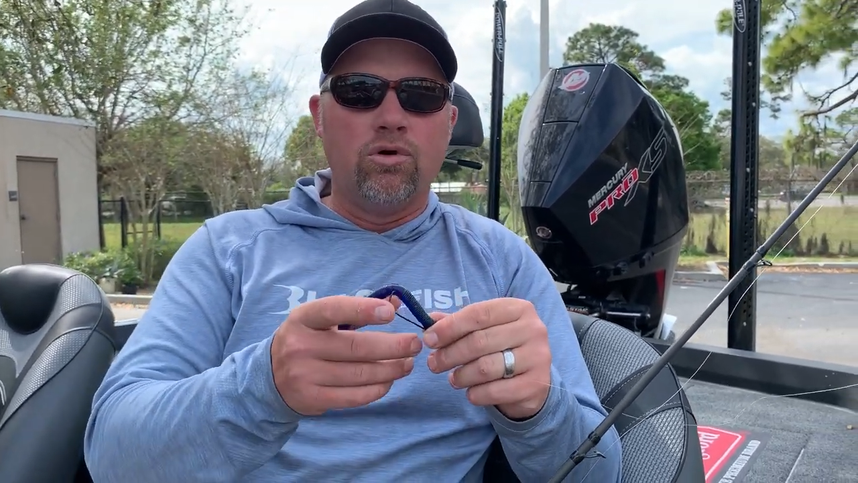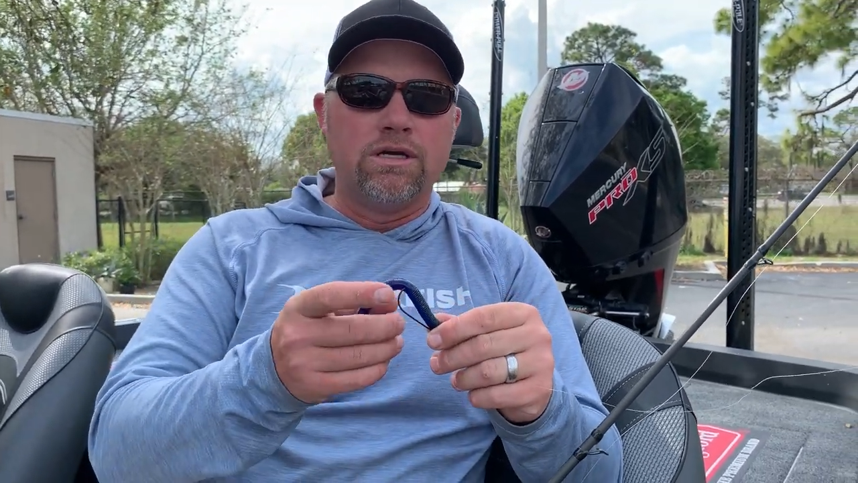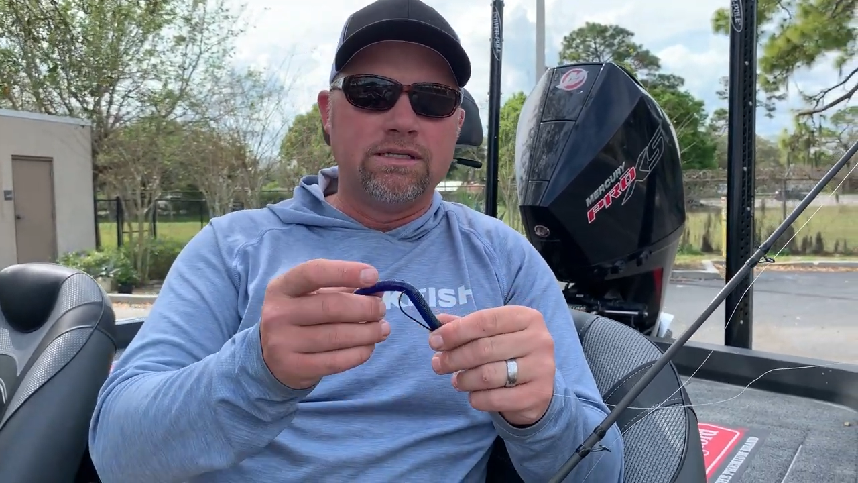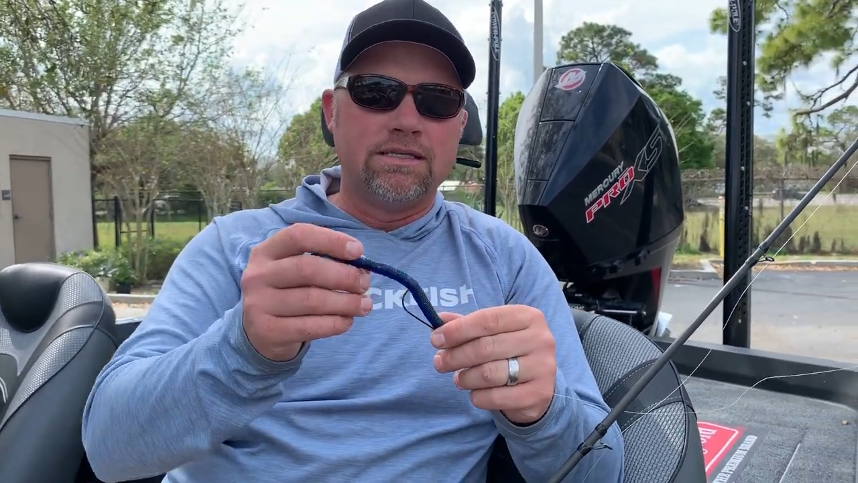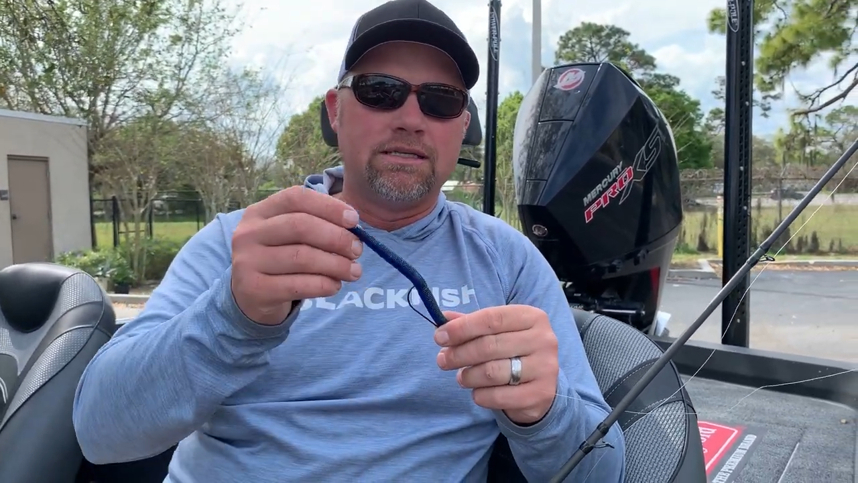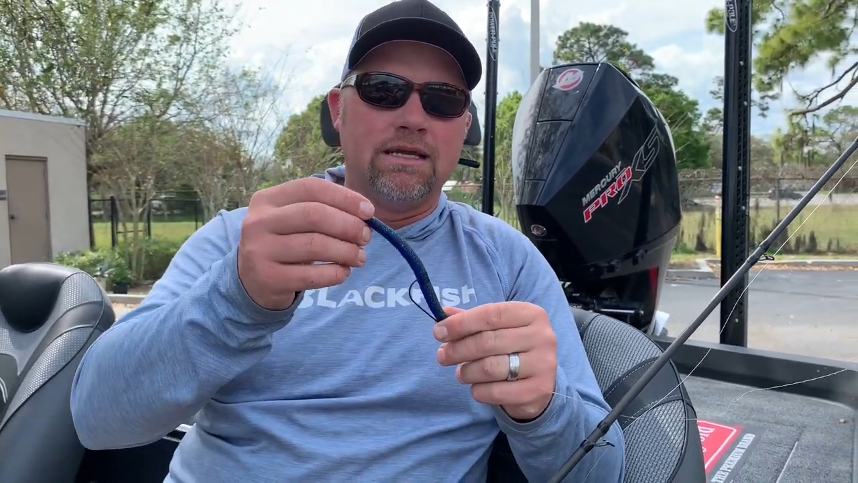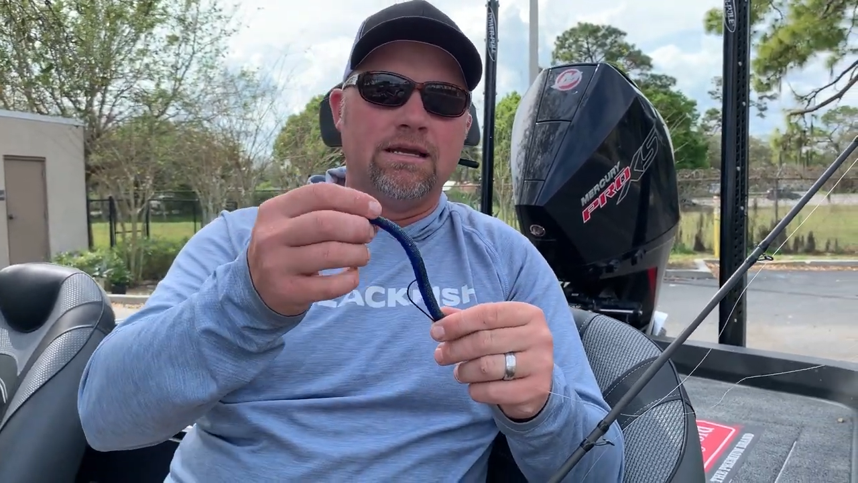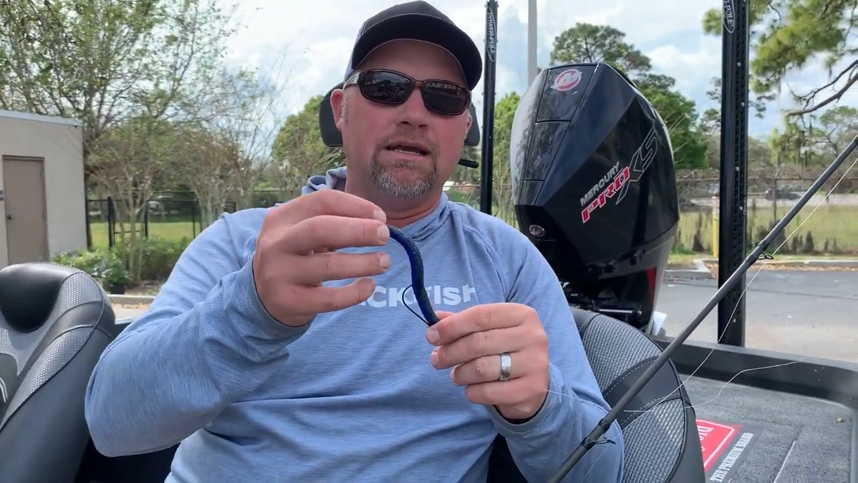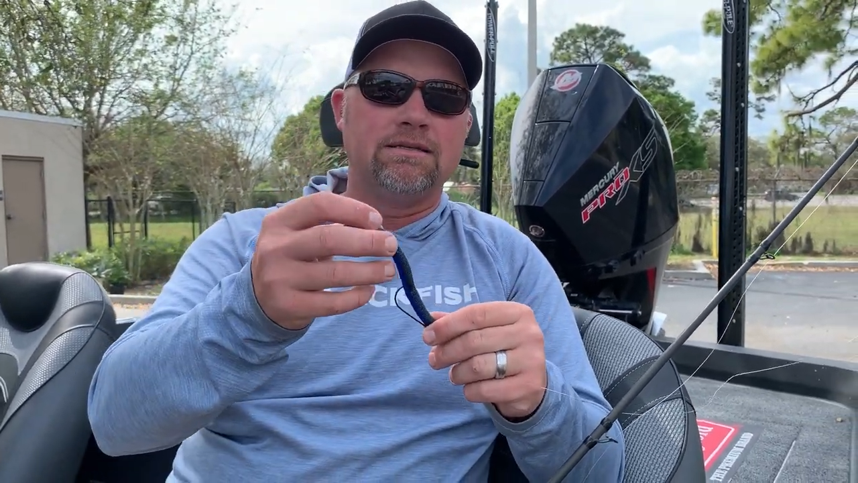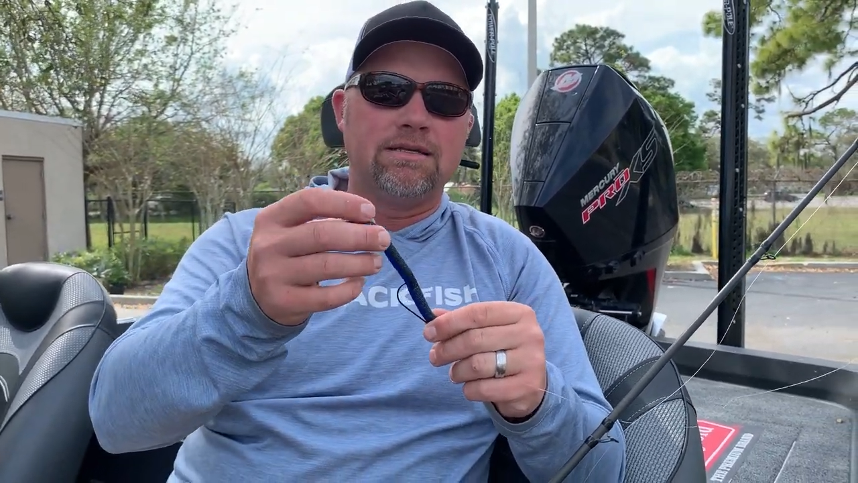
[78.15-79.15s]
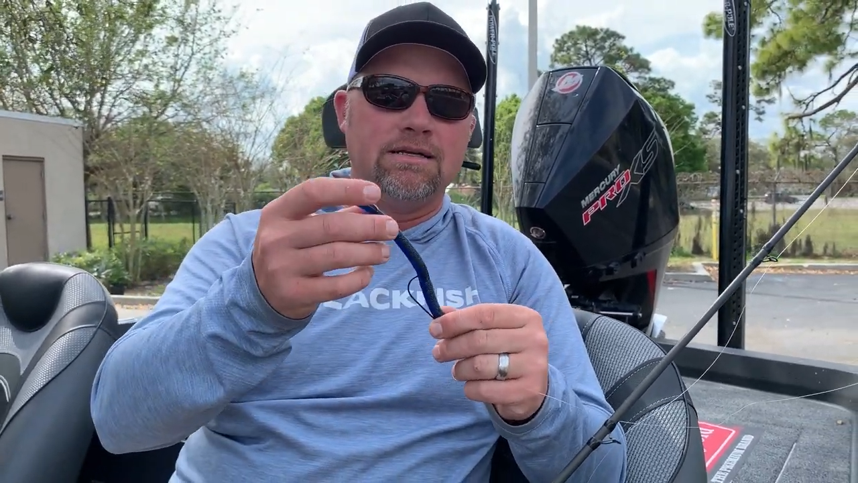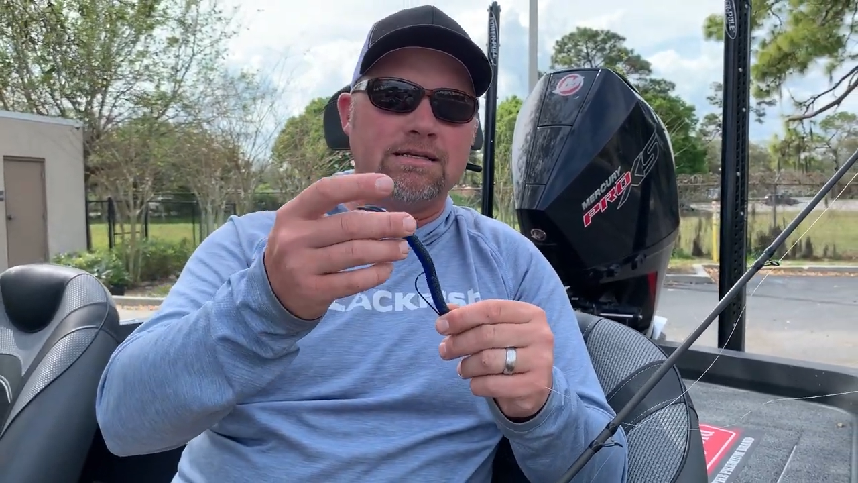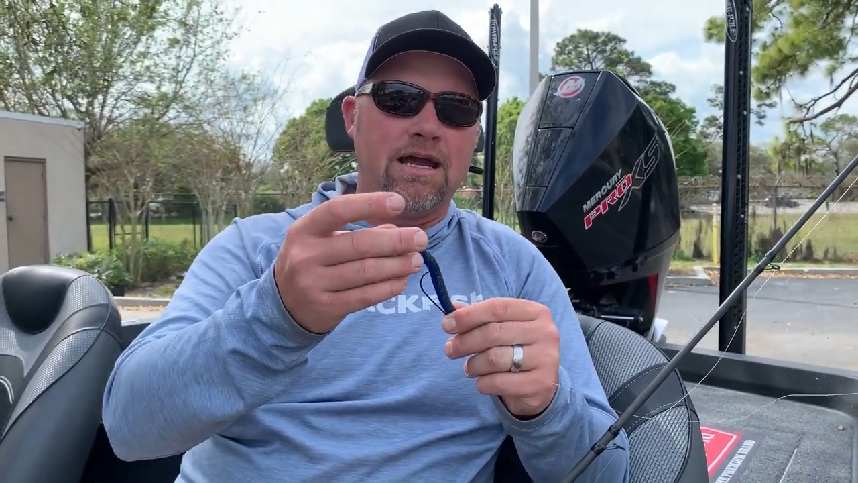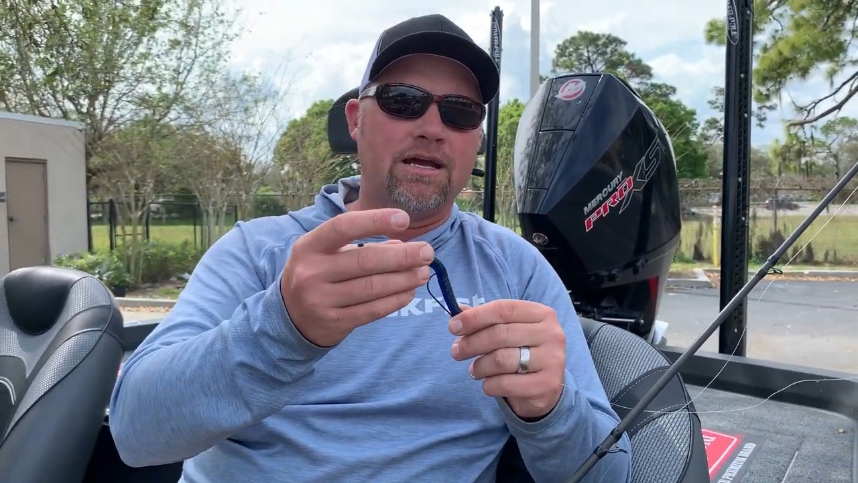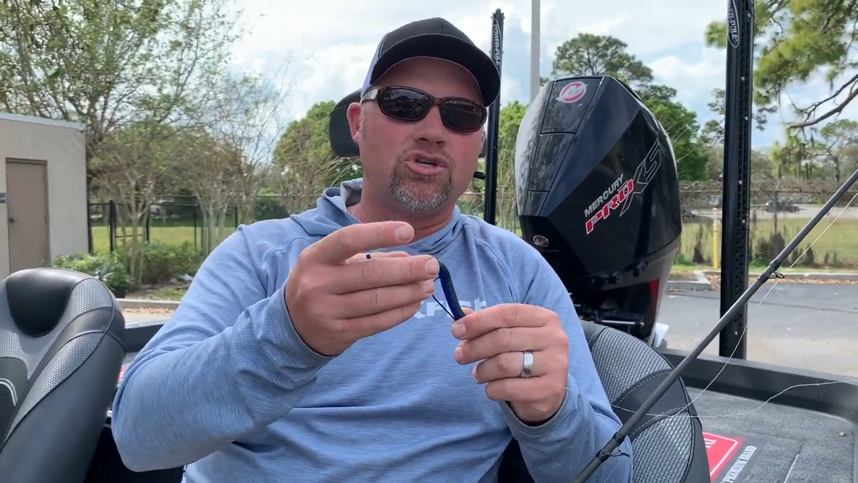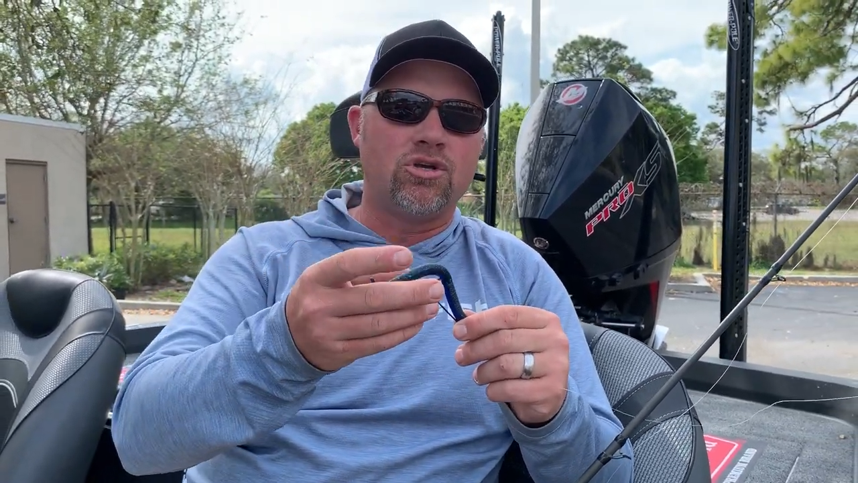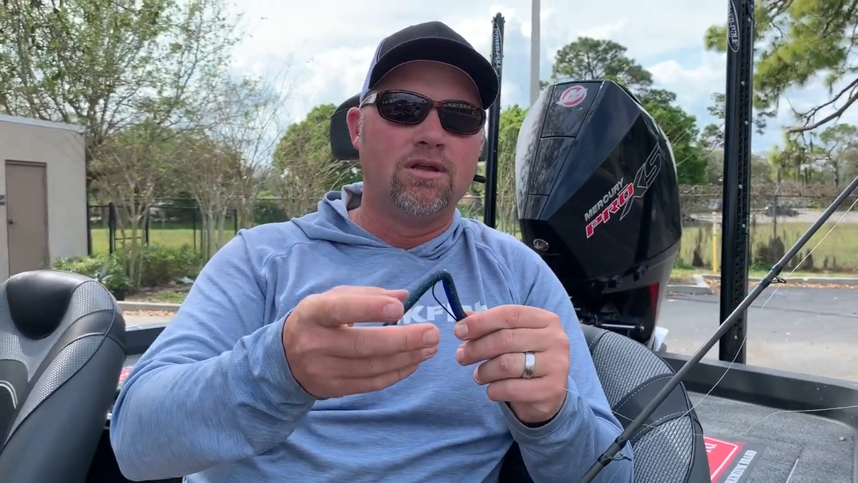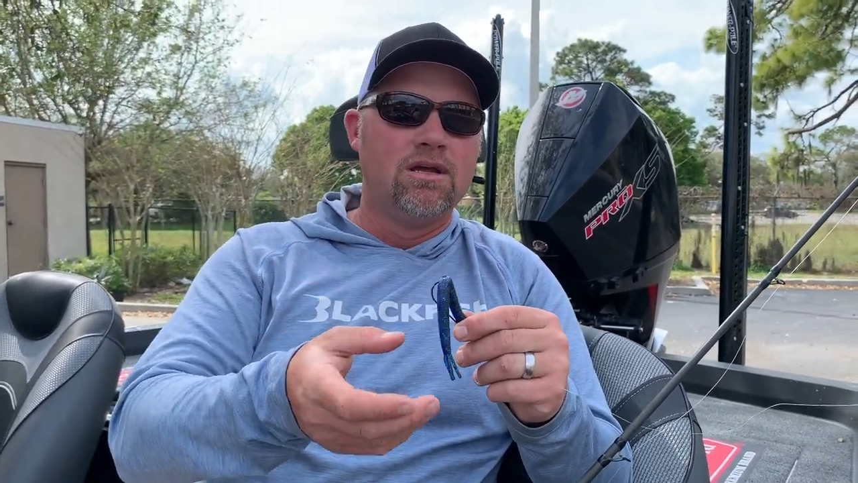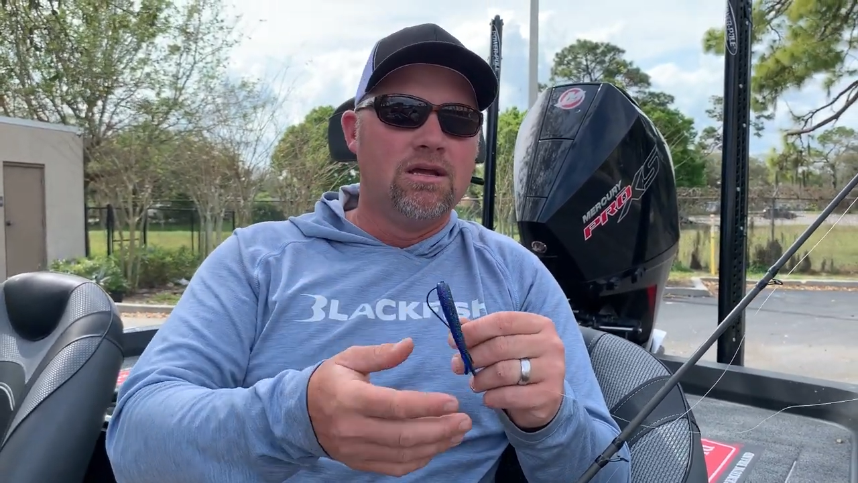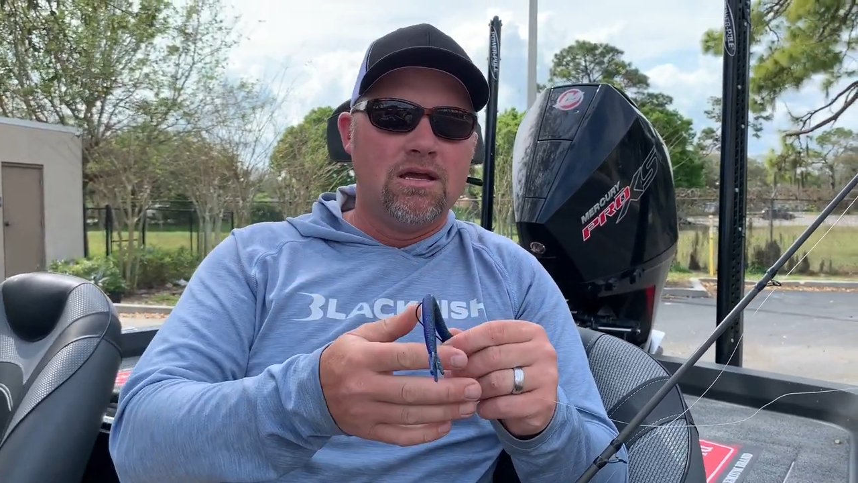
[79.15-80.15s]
because this thing has tons of action.